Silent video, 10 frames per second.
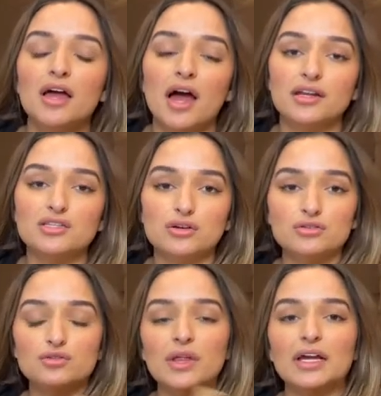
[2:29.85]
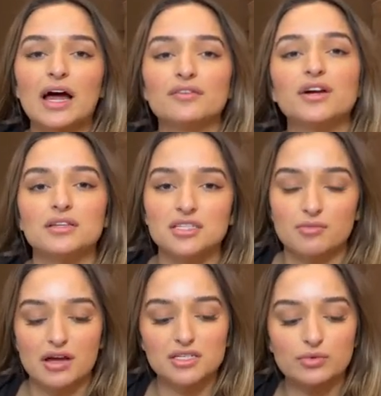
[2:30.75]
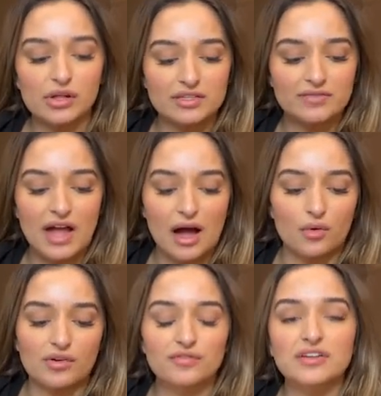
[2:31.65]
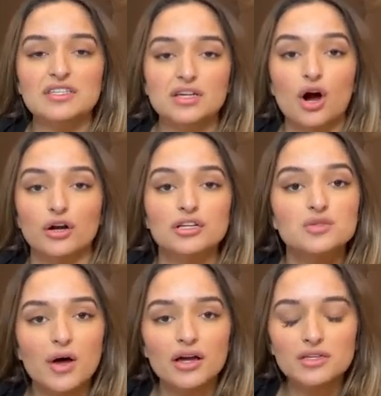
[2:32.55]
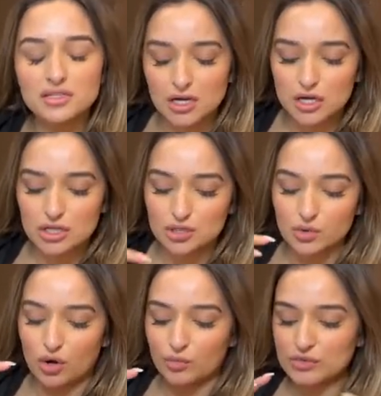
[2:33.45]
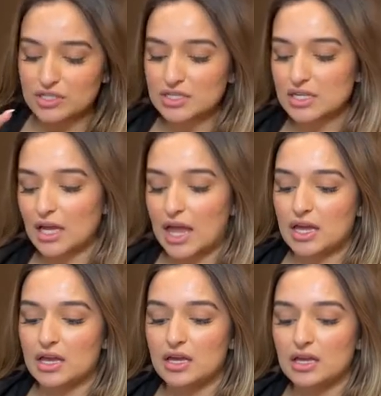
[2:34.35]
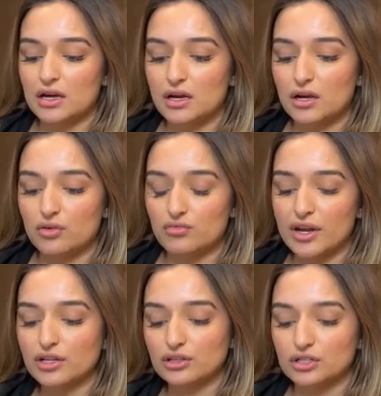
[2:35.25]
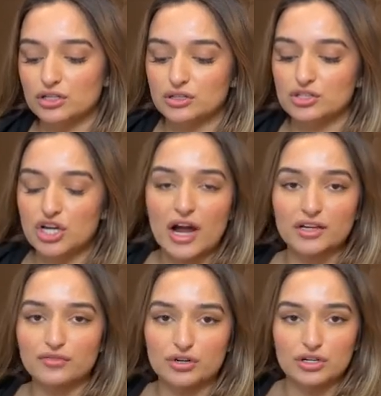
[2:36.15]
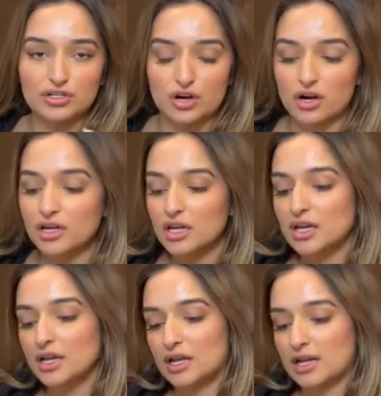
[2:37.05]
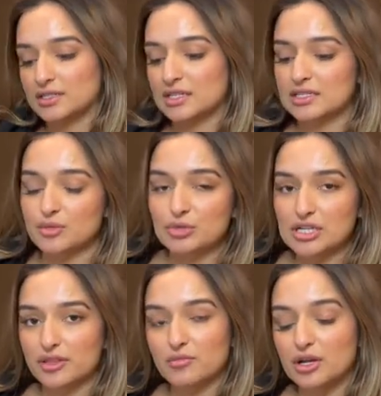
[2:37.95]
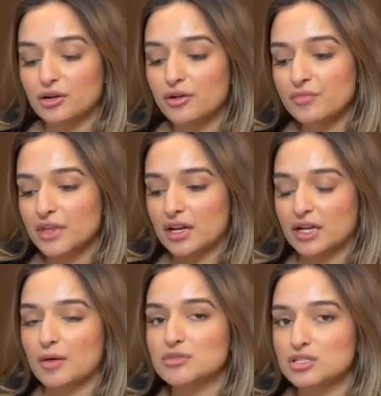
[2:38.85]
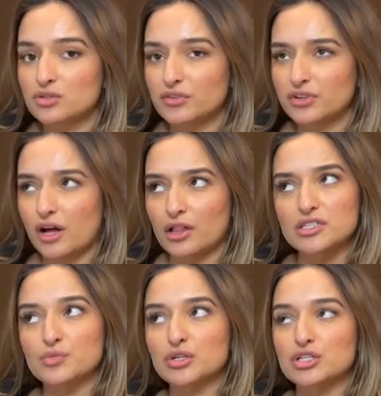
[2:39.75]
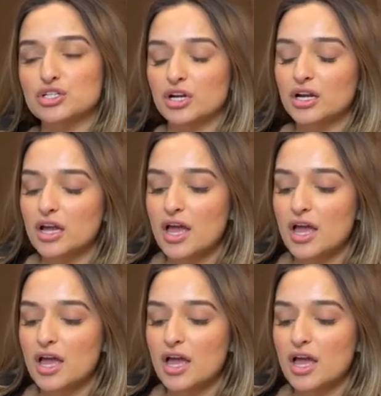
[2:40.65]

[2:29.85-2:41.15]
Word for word: And it's also like kind of customizable as how it fits harness wise. So it almost is like a regular jacket for a dog. It has like a zipper down the middle and it comes in two different colors, I'm pretty sure.